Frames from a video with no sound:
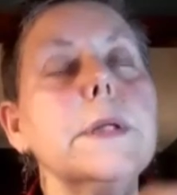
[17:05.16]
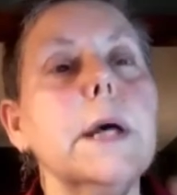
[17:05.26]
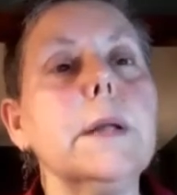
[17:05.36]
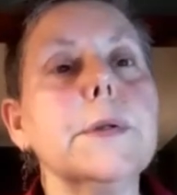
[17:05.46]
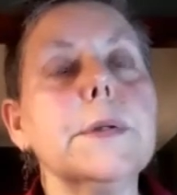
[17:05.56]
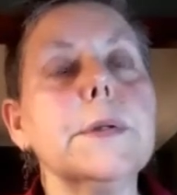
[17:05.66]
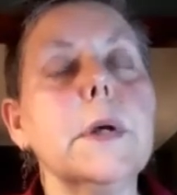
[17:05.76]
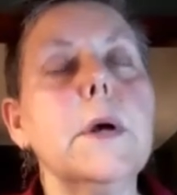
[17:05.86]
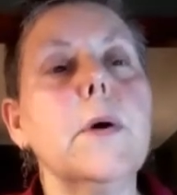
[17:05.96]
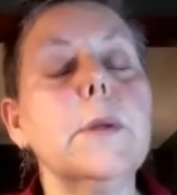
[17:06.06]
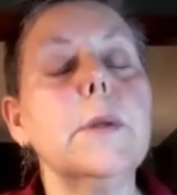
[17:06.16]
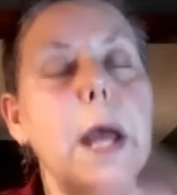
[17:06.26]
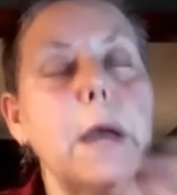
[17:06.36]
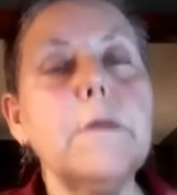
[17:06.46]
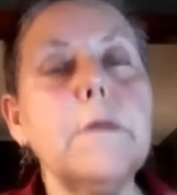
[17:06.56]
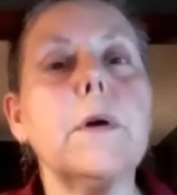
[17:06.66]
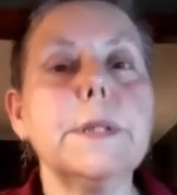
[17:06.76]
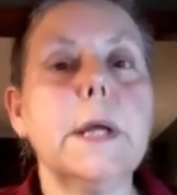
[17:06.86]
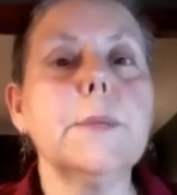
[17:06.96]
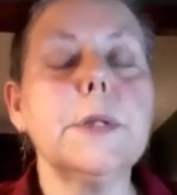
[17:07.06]
animals, or to pay for all
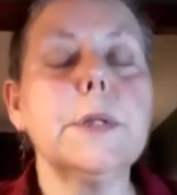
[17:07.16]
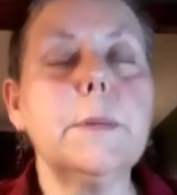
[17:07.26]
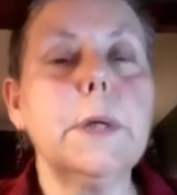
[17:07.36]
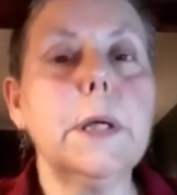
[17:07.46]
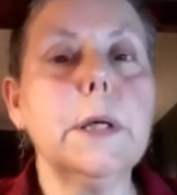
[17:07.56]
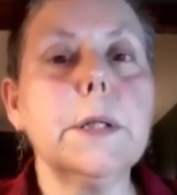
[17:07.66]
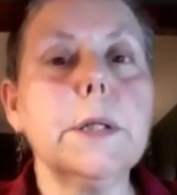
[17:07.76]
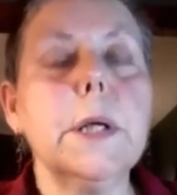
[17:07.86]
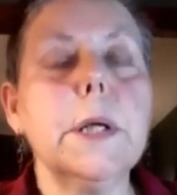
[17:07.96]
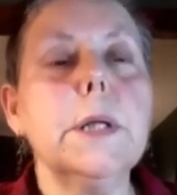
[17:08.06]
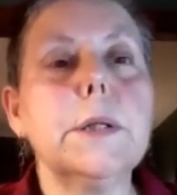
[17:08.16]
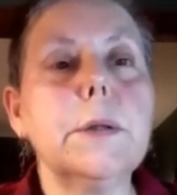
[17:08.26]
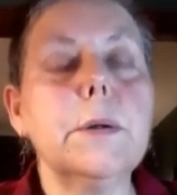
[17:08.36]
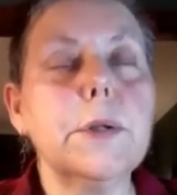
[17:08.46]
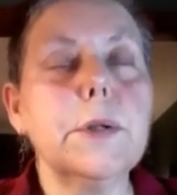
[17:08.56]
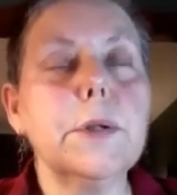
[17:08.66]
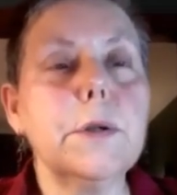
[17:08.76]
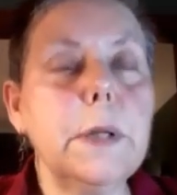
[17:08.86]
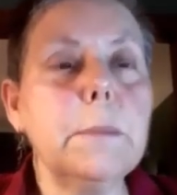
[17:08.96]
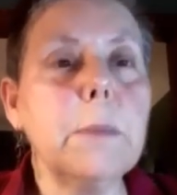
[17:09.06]
these animals to be killed to
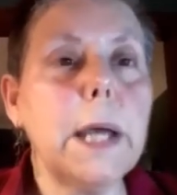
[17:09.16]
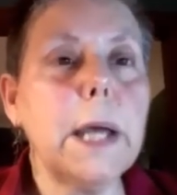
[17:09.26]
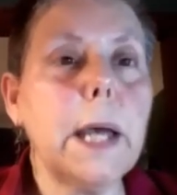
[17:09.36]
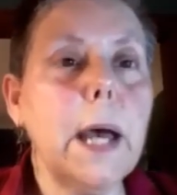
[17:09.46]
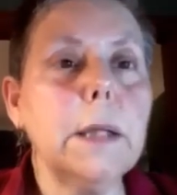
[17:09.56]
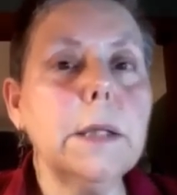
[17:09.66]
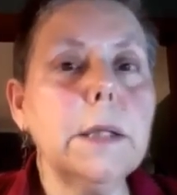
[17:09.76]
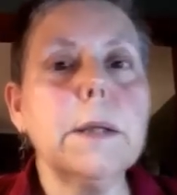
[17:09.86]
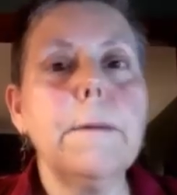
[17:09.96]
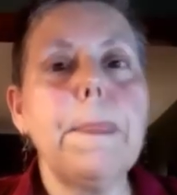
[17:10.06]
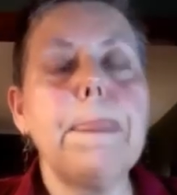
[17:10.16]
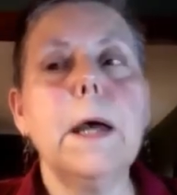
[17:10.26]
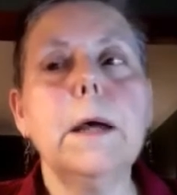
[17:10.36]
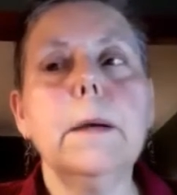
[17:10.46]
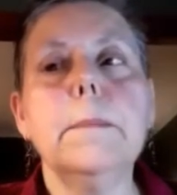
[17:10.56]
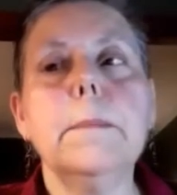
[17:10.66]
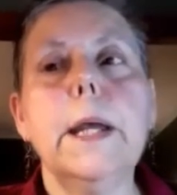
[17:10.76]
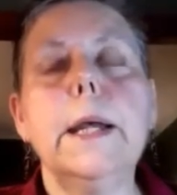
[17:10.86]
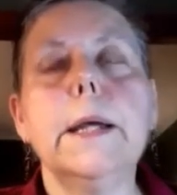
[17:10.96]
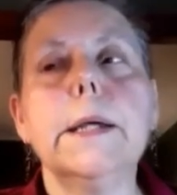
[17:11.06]
feed my cats.
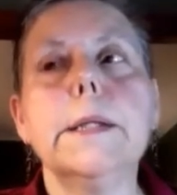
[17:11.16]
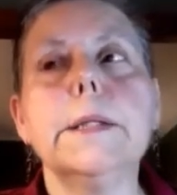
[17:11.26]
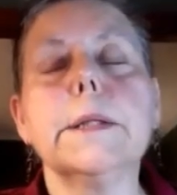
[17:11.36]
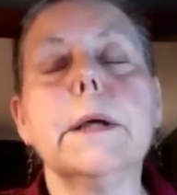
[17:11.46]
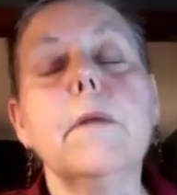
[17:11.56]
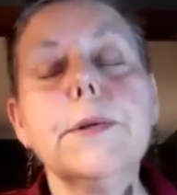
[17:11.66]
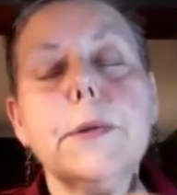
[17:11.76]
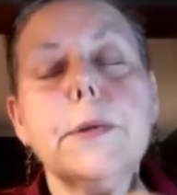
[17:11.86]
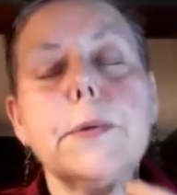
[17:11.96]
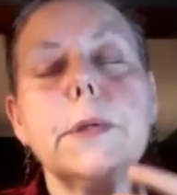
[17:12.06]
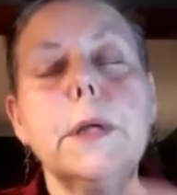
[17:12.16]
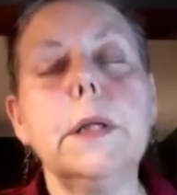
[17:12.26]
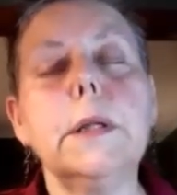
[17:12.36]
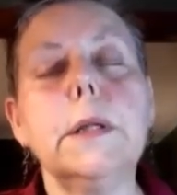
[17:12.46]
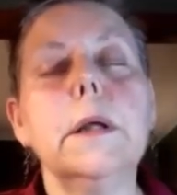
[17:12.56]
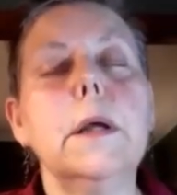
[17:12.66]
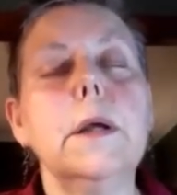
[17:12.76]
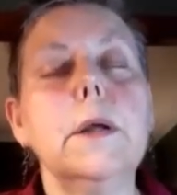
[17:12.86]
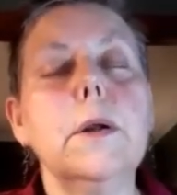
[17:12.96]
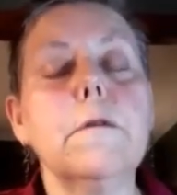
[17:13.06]
And I've also seen,
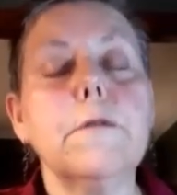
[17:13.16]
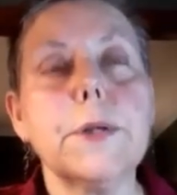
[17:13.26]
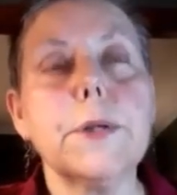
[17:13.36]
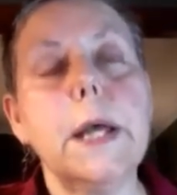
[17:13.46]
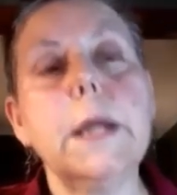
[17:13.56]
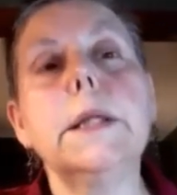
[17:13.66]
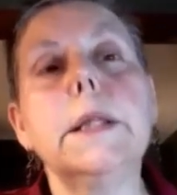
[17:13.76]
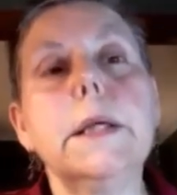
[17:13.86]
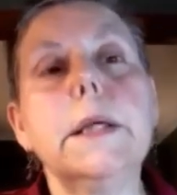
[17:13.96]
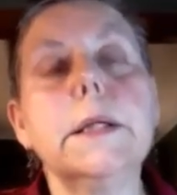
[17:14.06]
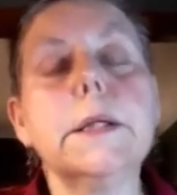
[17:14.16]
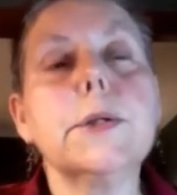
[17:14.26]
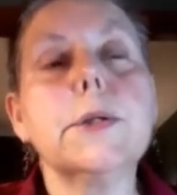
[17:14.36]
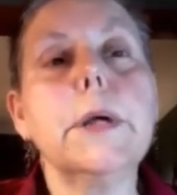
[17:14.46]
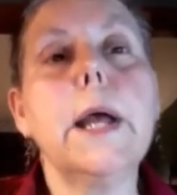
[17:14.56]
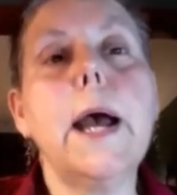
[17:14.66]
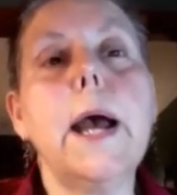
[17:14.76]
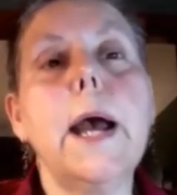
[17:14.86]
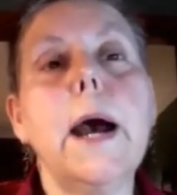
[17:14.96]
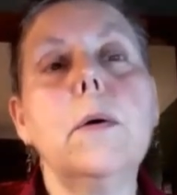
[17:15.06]
firsthand in the industry
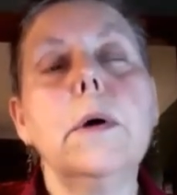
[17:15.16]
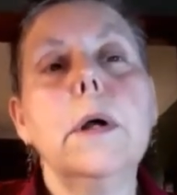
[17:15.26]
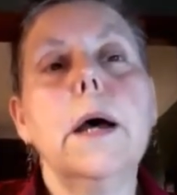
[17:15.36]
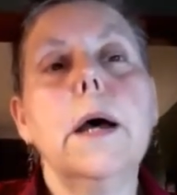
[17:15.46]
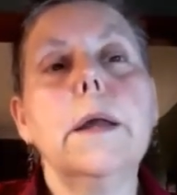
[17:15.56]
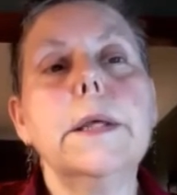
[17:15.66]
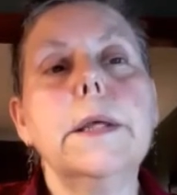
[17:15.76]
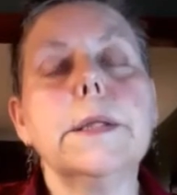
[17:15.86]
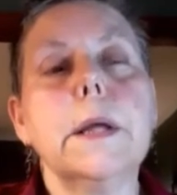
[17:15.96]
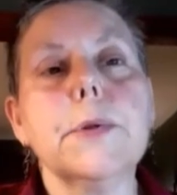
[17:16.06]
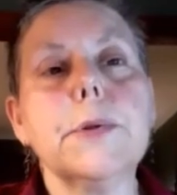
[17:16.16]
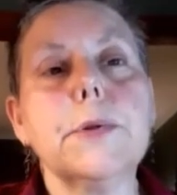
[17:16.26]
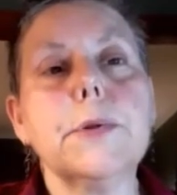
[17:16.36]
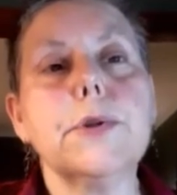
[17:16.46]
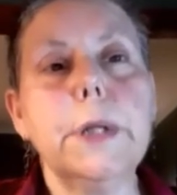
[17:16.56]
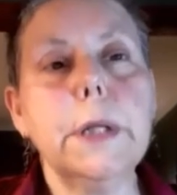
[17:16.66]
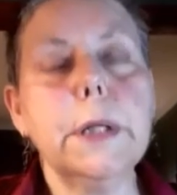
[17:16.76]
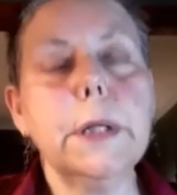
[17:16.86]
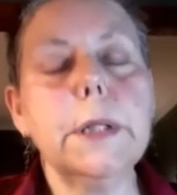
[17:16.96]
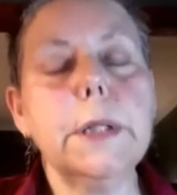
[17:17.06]
how these animals are
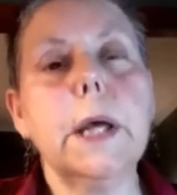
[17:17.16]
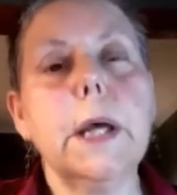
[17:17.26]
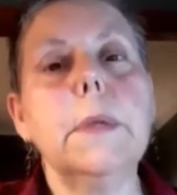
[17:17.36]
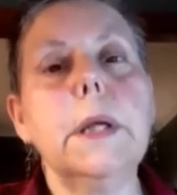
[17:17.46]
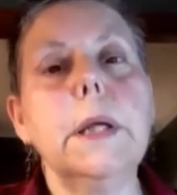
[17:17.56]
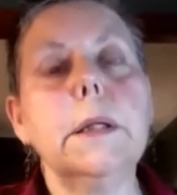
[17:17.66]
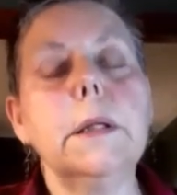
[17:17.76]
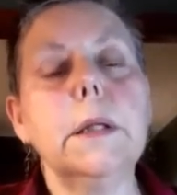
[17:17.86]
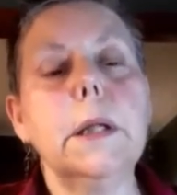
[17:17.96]
treated in